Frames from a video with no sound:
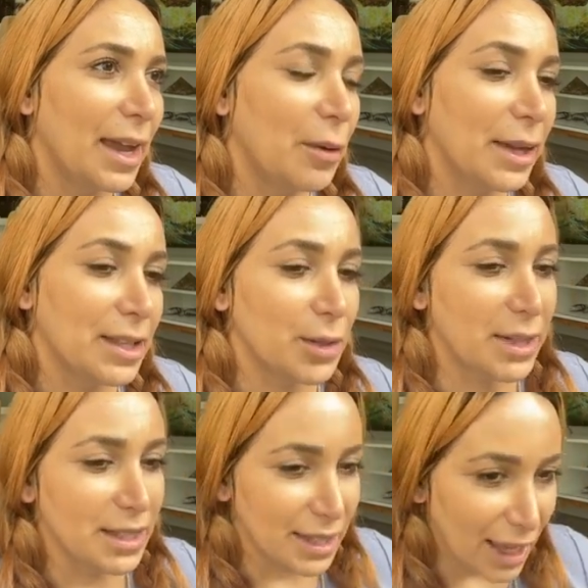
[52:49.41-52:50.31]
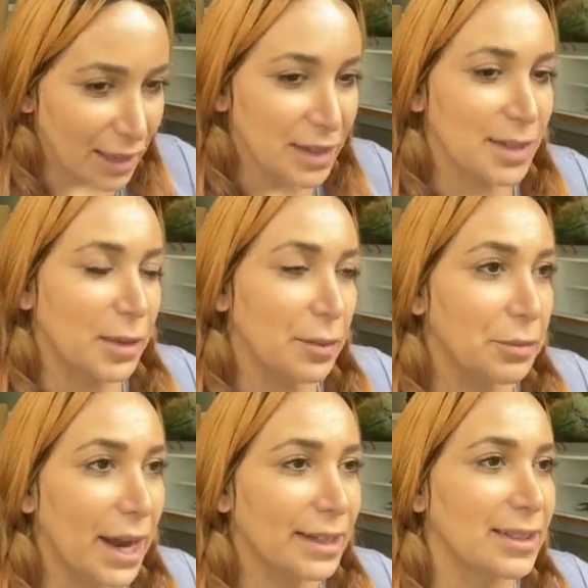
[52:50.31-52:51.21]
and we can do it together, so we can
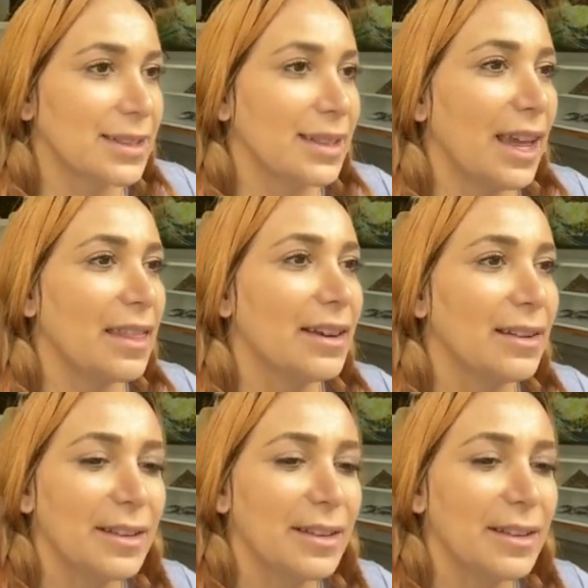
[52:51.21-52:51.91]
practice together.